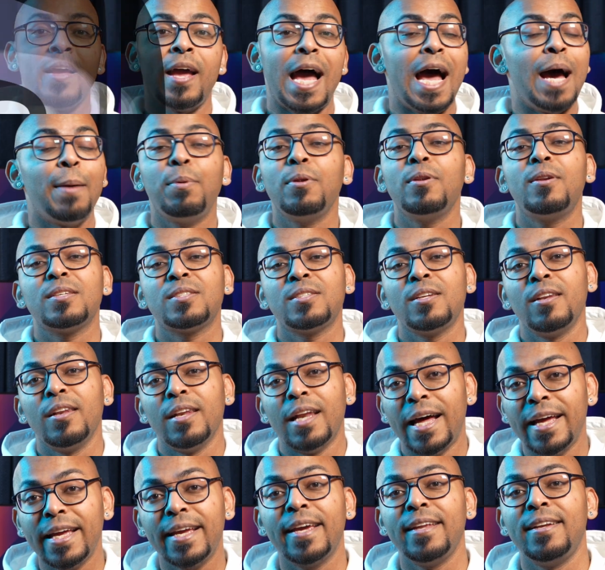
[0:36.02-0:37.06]
Apple doesn't
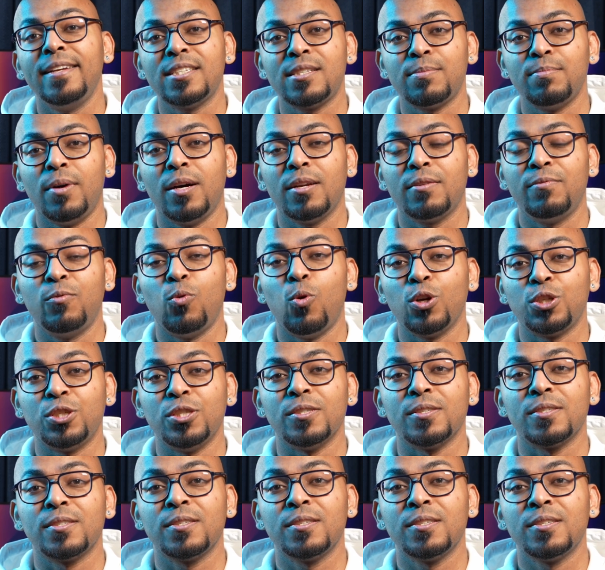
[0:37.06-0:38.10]
like any
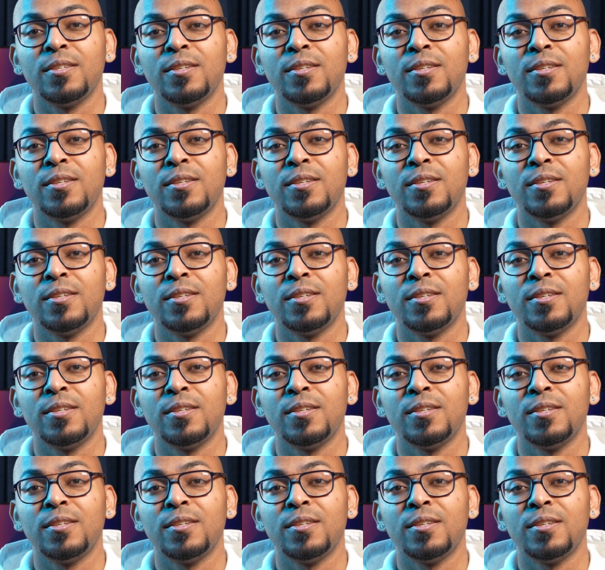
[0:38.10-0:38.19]
smartwatches